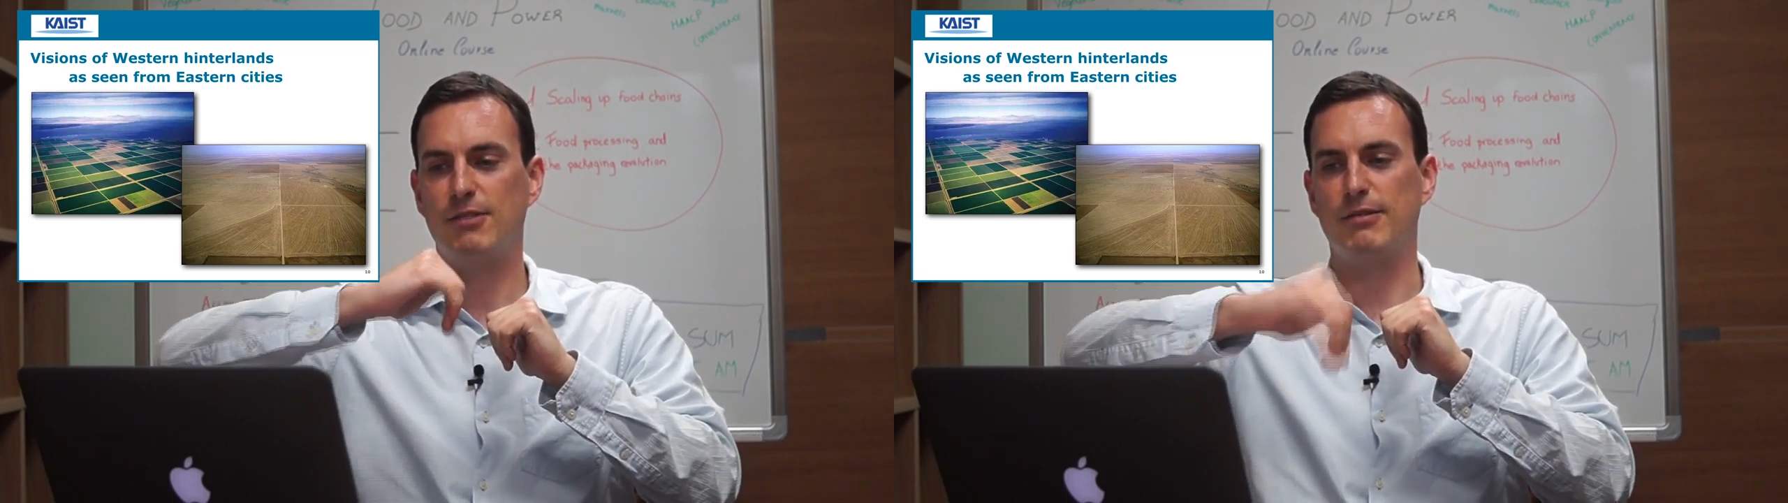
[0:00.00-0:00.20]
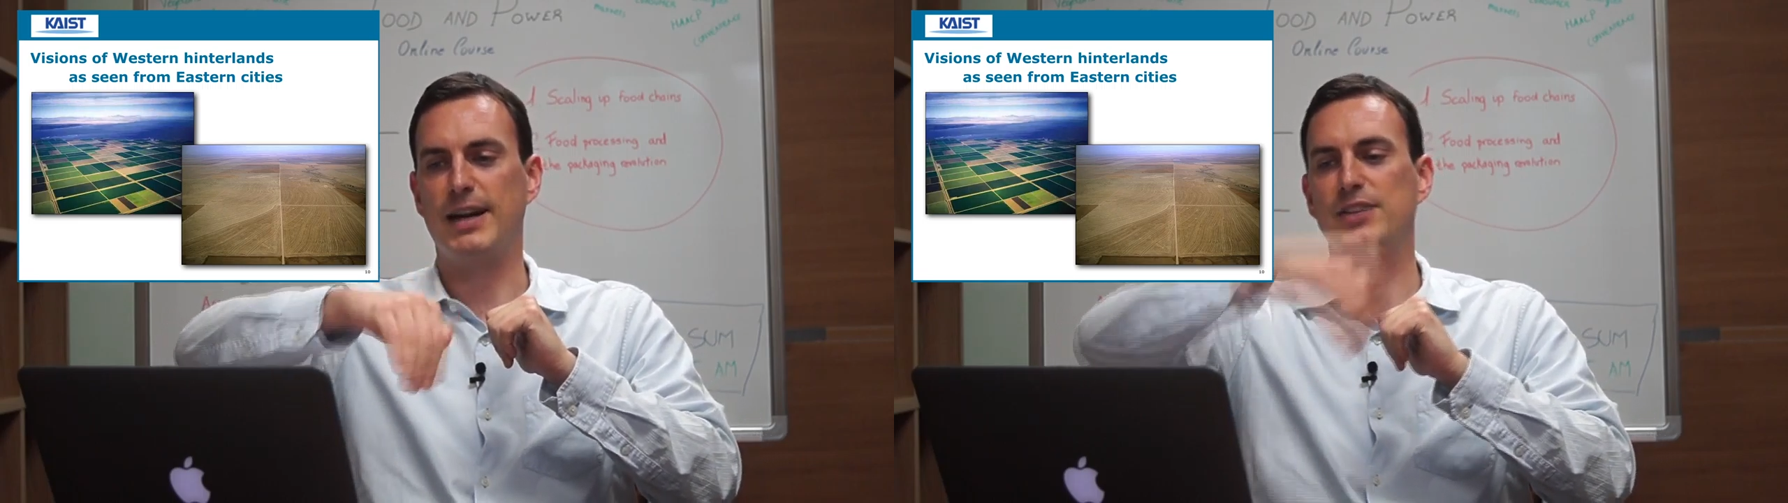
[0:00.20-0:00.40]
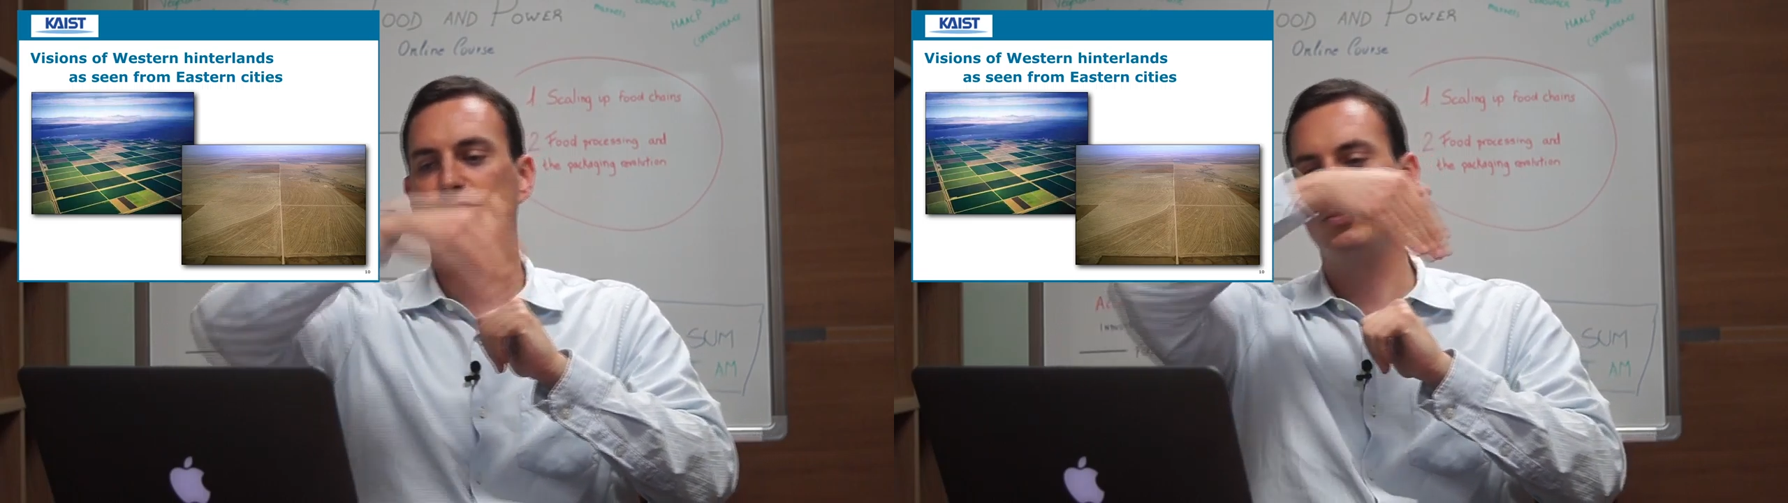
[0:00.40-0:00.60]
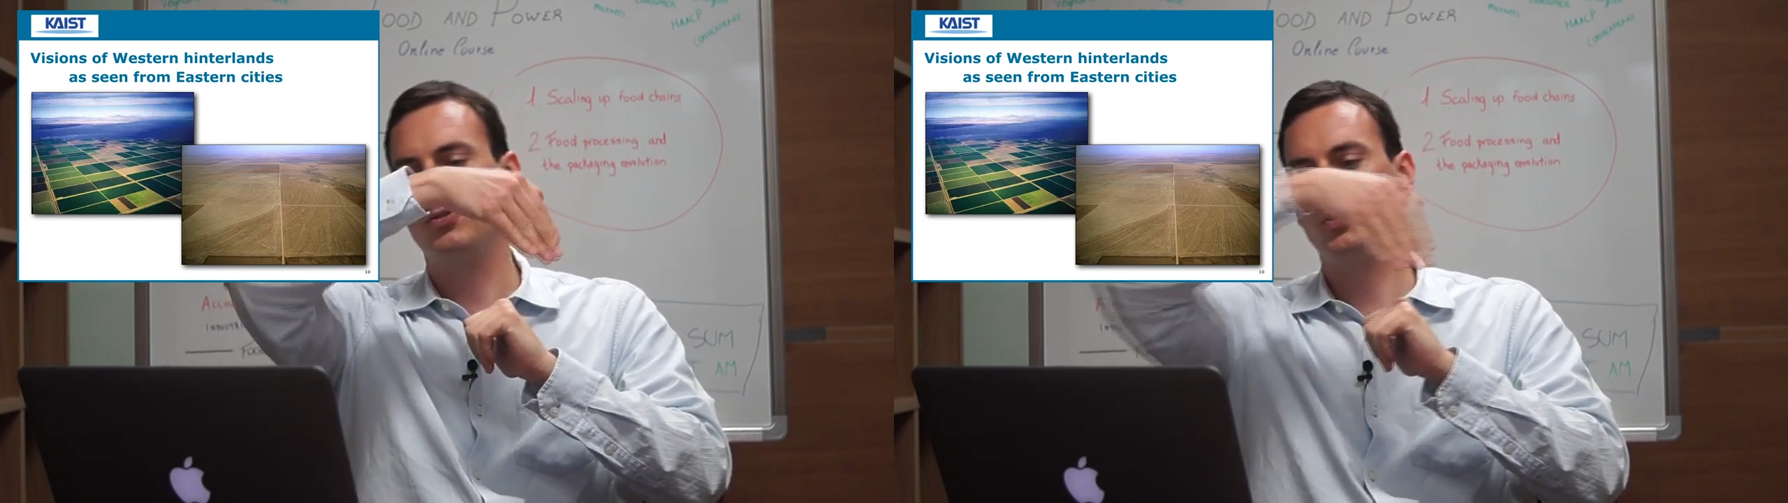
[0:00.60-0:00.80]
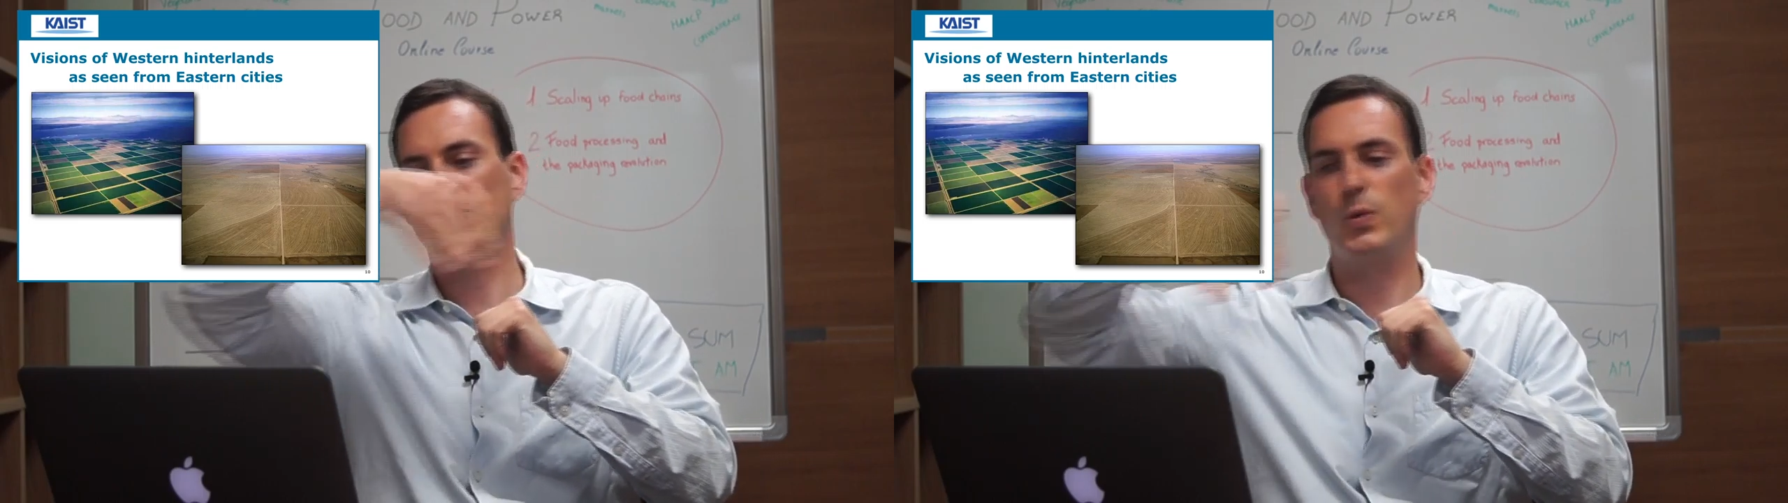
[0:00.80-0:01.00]

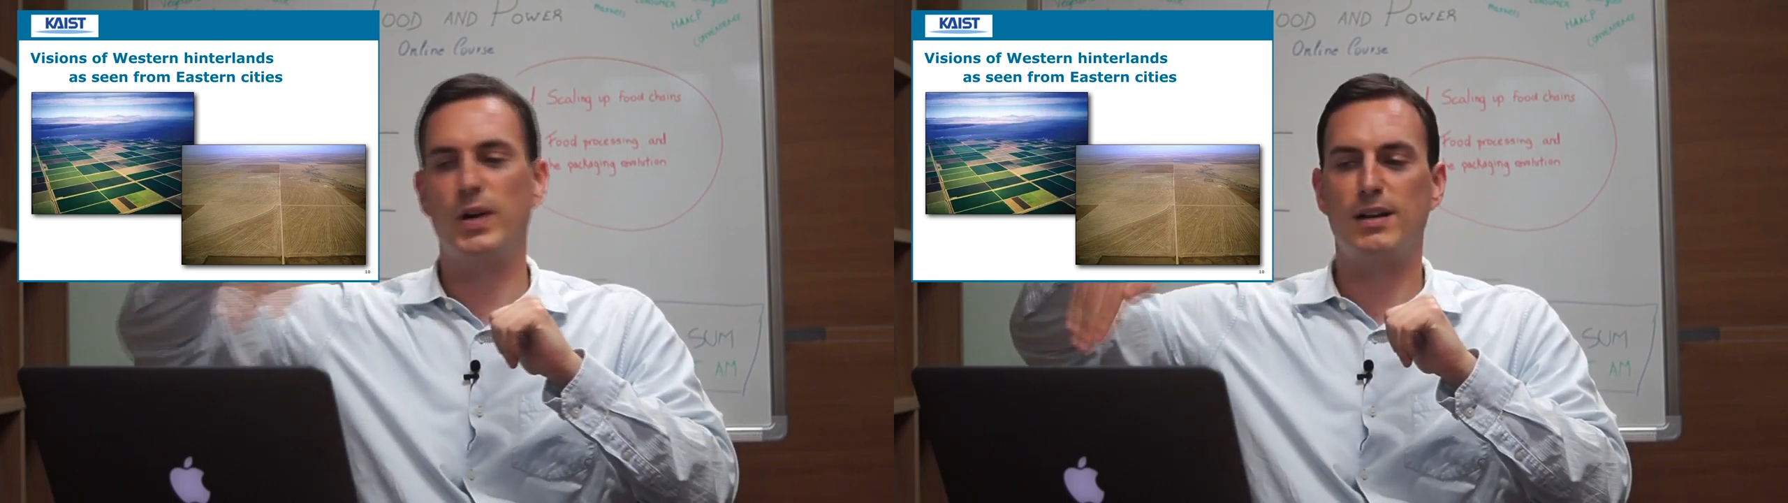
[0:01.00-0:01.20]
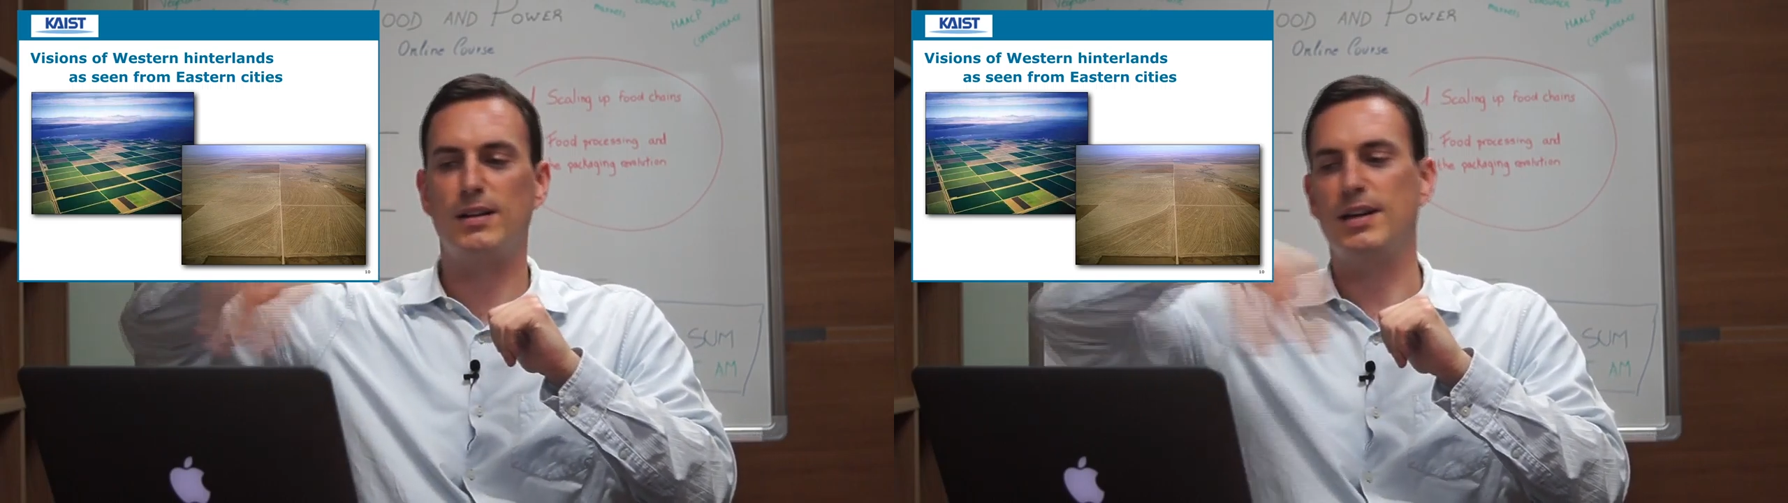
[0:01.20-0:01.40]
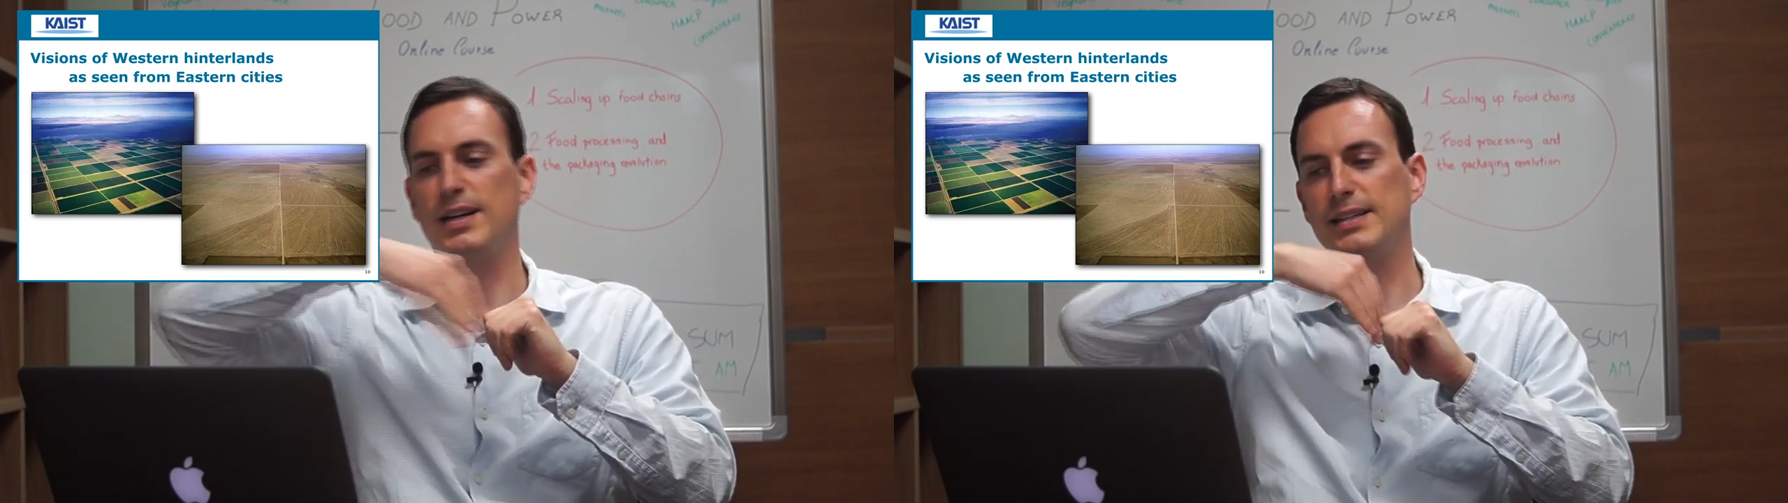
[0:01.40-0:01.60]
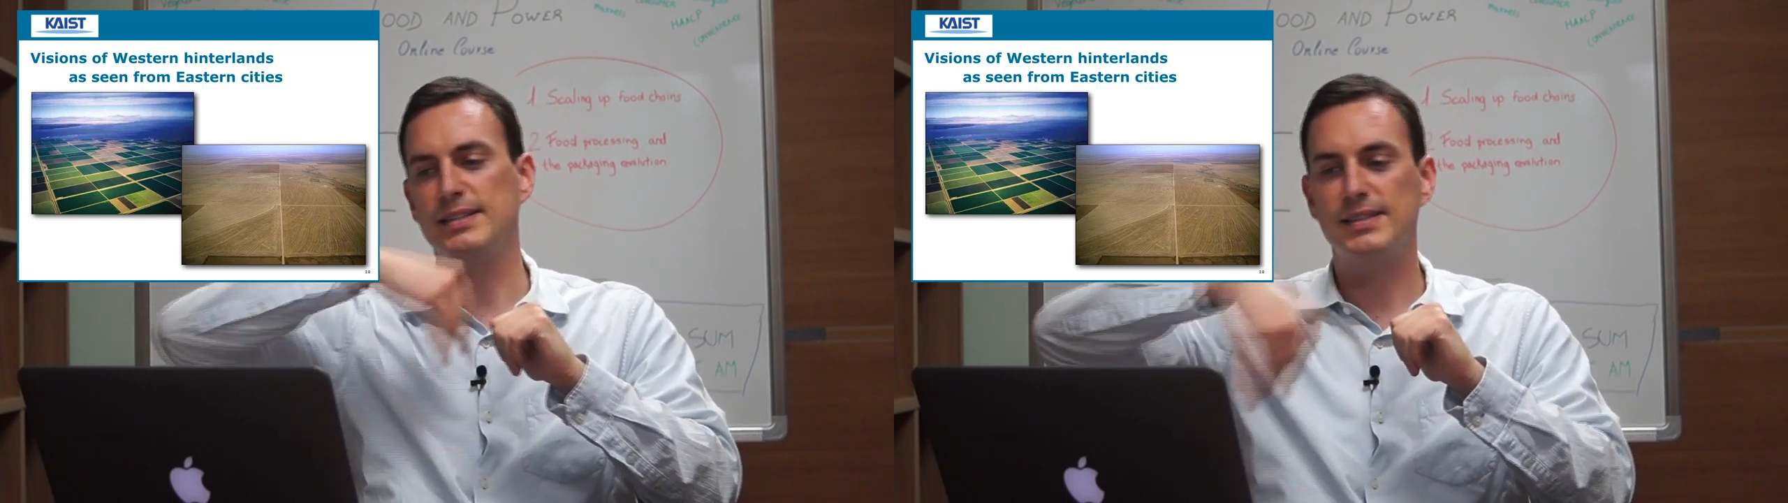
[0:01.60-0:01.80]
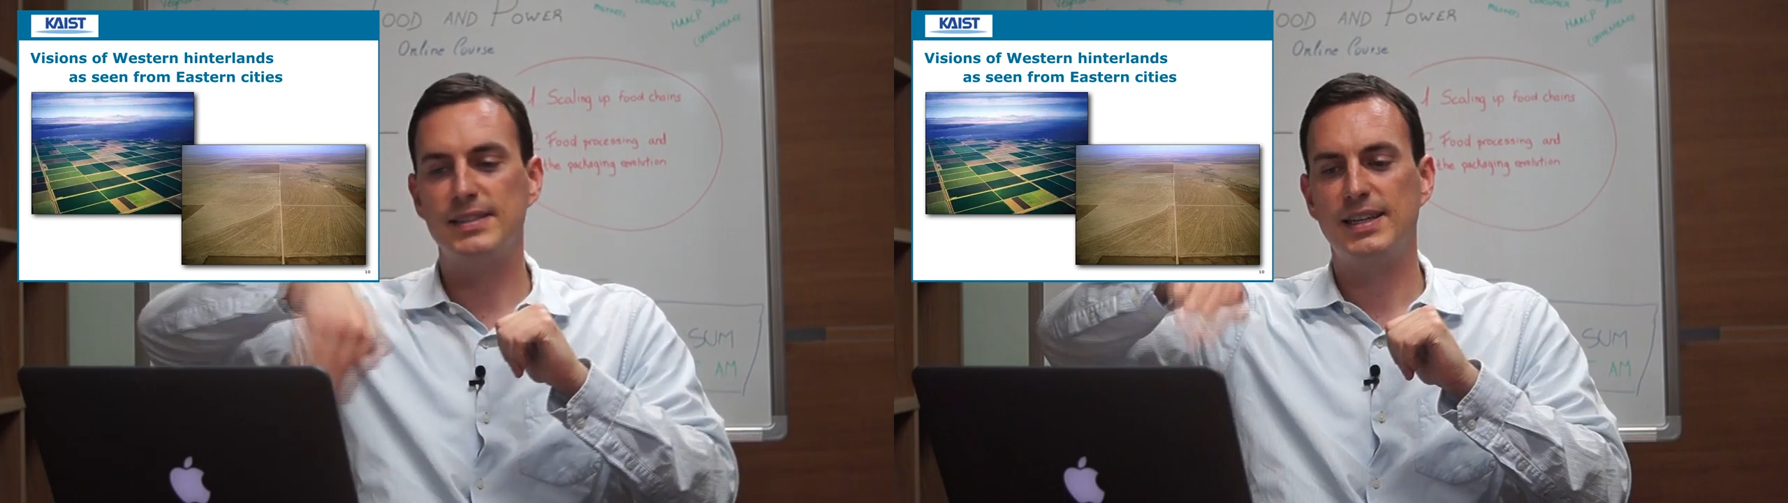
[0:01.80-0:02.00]
rational, square
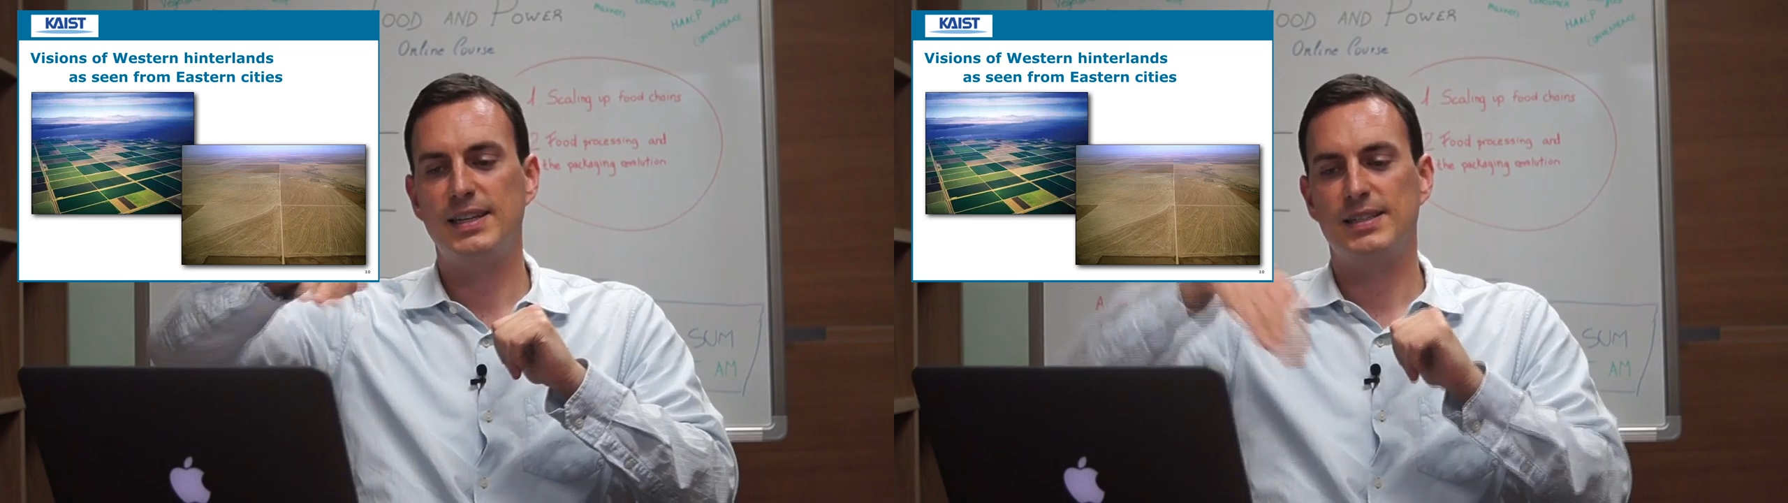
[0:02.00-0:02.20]
lines